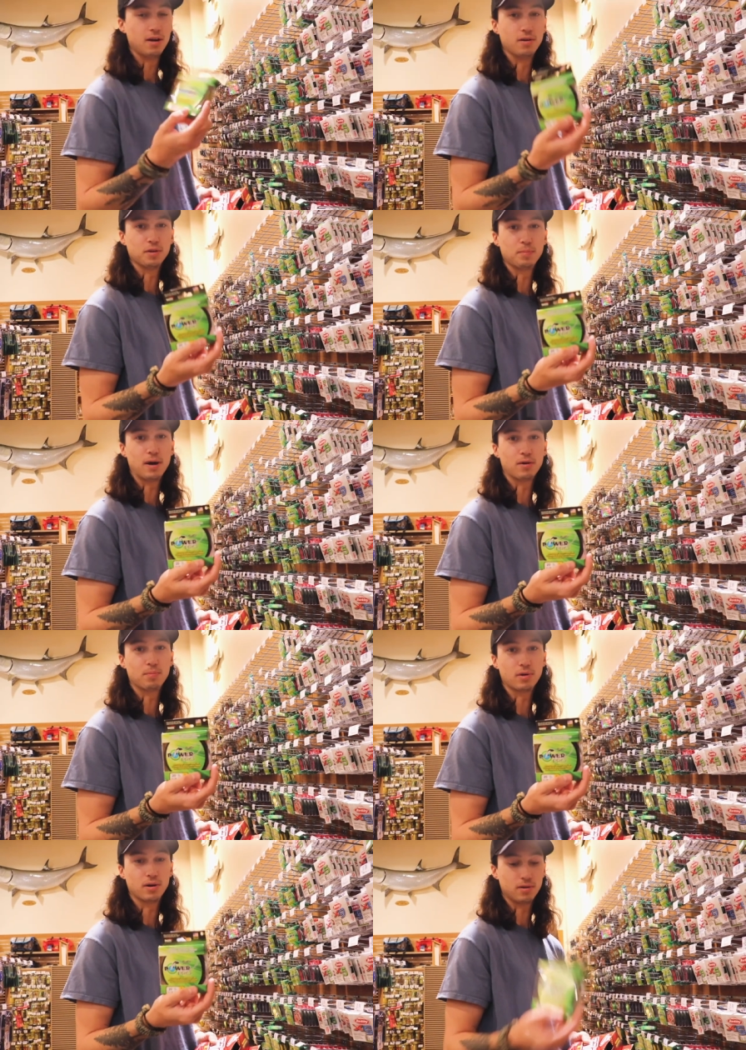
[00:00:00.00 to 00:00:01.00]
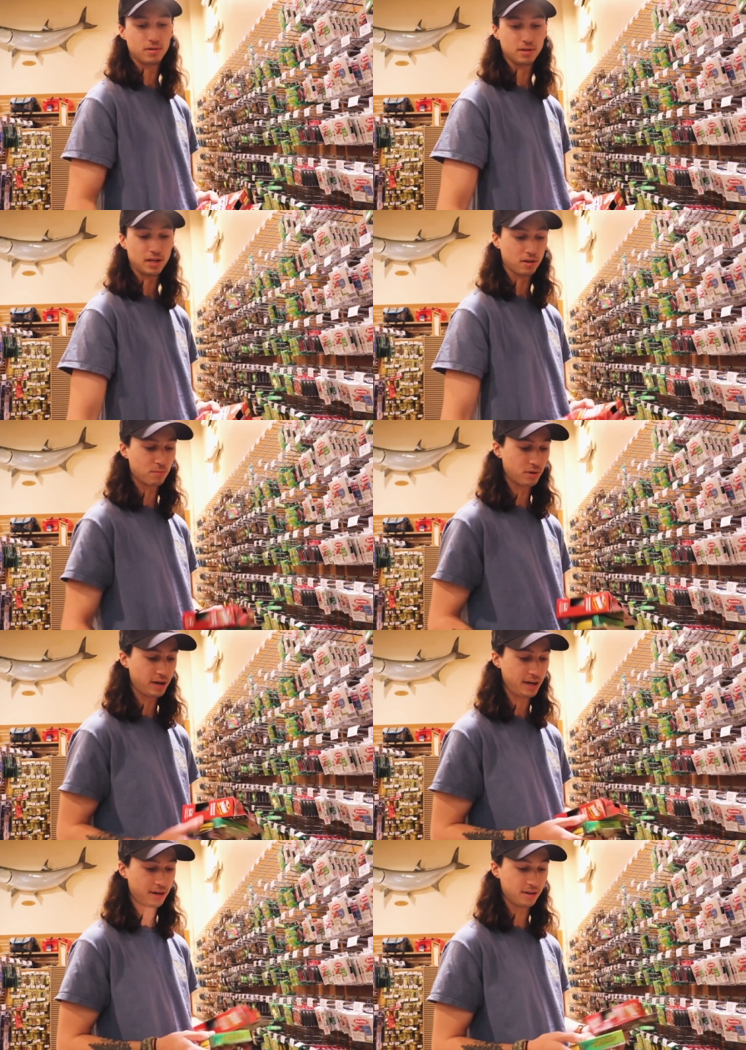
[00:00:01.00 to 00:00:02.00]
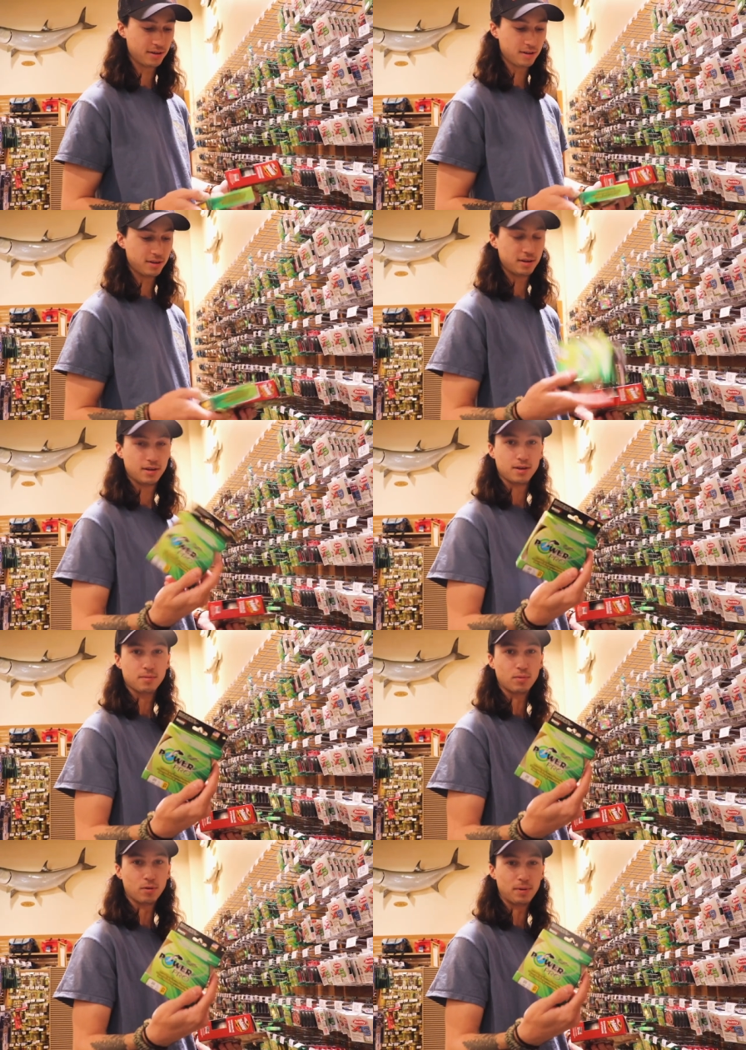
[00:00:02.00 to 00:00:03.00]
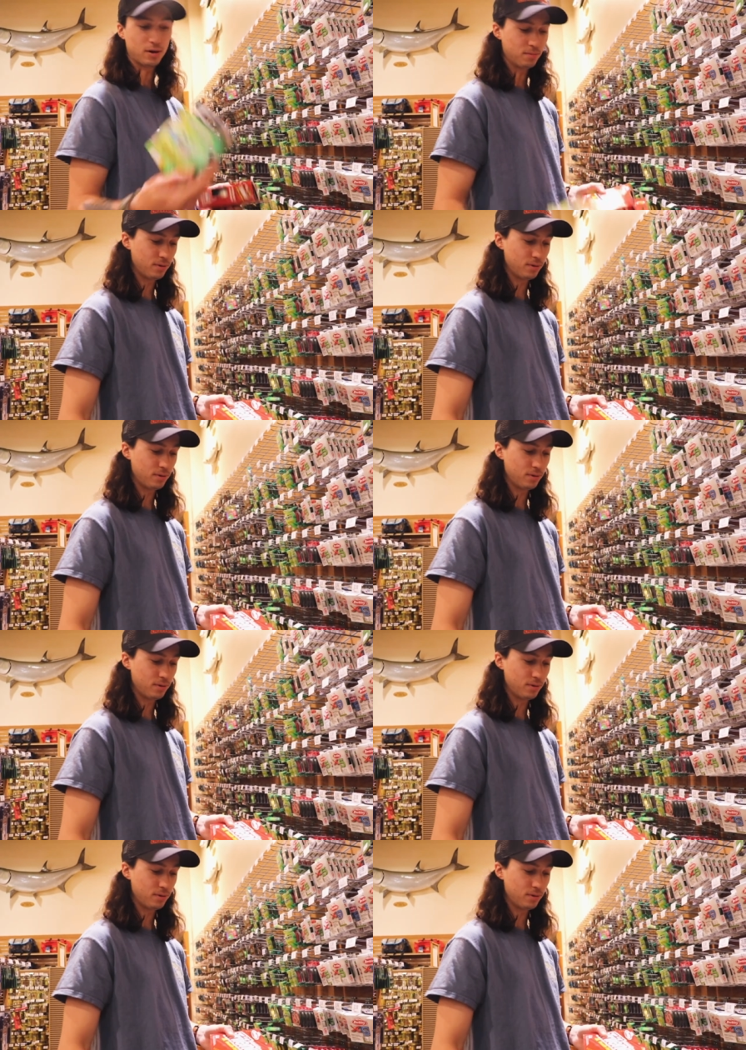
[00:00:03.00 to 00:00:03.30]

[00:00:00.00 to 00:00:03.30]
Only Power Pro, yellow braid, more Power